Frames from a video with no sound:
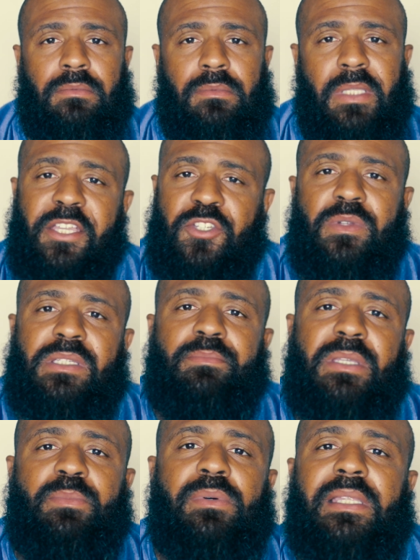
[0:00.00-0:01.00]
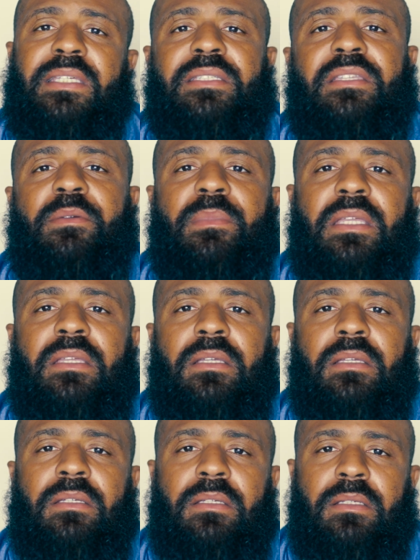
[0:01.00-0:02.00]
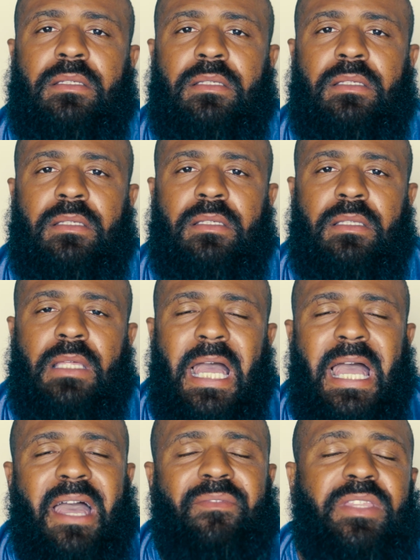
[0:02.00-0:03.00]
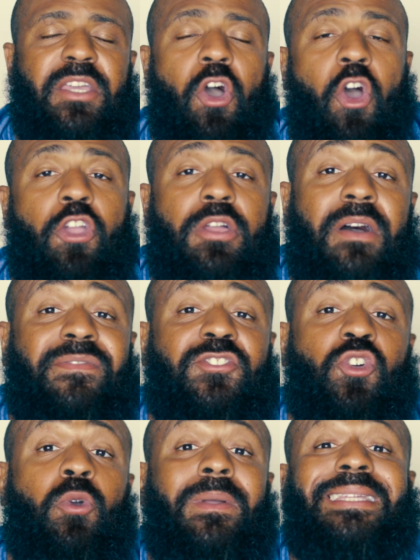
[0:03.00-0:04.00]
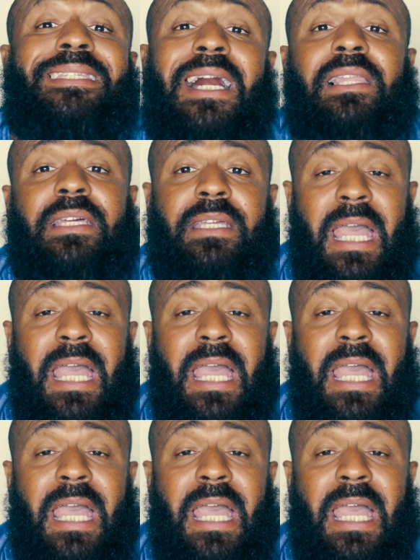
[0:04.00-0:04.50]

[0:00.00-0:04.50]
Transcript: That's the reason people listen to me. I have the art of storytelling.